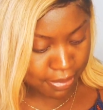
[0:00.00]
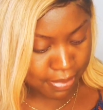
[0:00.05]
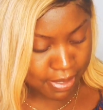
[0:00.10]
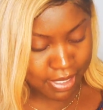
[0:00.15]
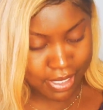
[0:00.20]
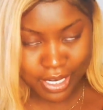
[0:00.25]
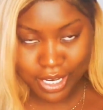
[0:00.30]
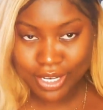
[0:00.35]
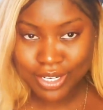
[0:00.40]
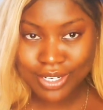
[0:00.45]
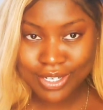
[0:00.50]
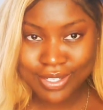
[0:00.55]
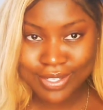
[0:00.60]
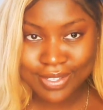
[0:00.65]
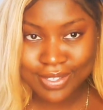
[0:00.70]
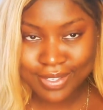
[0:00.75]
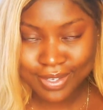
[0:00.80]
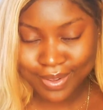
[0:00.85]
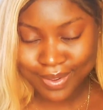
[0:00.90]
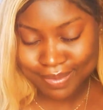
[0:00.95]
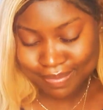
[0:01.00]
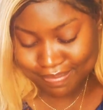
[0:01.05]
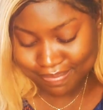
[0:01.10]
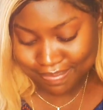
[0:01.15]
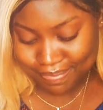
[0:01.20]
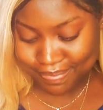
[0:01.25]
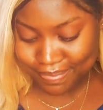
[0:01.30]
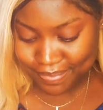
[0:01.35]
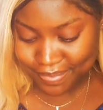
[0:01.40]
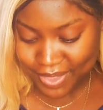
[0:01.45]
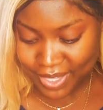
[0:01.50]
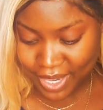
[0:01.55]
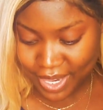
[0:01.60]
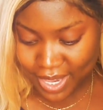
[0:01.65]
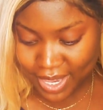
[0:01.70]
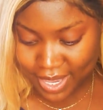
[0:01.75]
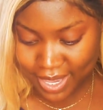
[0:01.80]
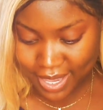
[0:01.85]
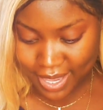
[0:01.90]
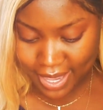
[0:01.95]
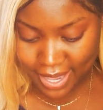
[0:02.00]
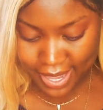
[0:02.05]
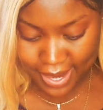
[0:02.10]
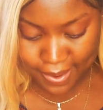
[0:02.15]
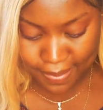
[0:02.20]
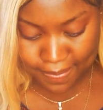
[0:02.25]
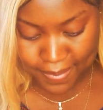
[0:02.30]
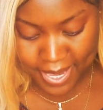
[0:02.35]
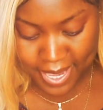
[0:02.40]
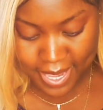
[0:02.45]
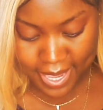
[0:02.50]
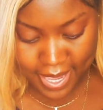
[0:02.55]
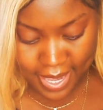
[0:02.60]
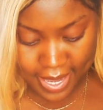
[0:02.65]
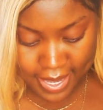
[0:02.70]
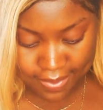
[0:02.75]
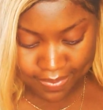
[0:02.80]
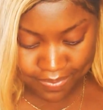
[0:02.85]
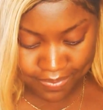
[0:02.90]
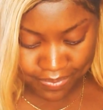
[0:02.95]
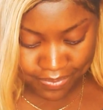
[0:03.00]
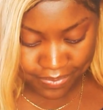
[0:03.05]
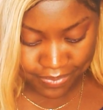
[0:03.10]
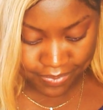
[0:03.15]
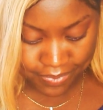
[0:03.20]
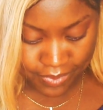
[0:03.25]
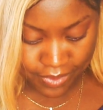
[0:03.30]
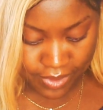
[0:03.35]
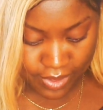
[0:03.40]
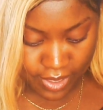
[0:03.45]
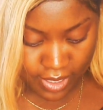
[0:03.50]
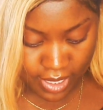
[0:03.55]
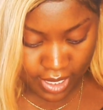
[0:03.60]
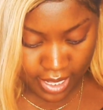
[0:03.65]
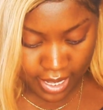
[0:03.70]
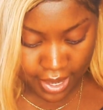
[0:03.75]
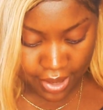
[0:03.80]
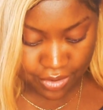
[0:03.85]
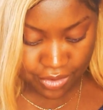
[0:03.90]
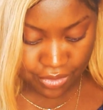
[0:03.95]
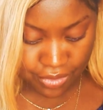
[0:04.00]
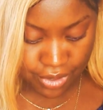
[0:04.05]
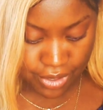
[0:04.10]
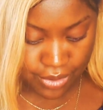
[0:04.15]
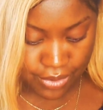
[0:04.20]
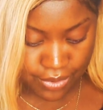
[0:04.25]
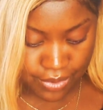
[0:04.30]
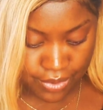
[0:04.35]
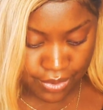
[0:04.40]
pigmentation, so I don't mind. So the last row.